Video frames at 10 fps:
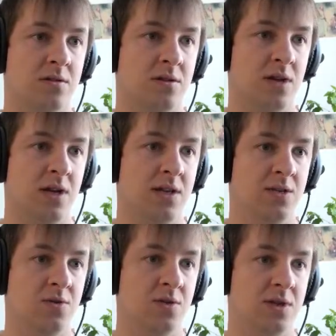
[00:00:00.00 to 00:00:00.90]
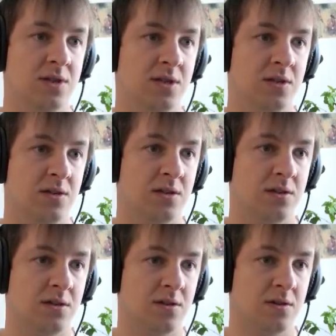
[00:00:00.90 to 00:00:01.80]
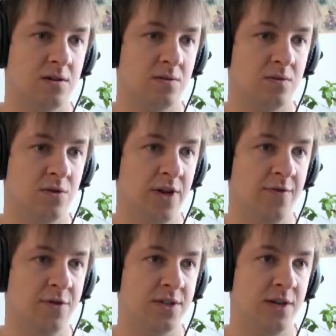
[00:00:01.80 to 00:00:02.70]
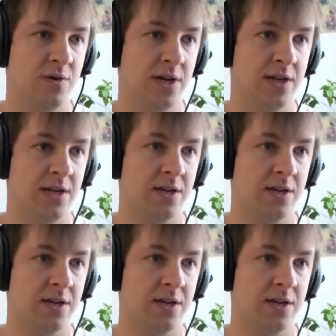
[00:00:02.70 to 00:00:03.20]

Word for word: Okay, let's do this. What do you have to say, Hugin?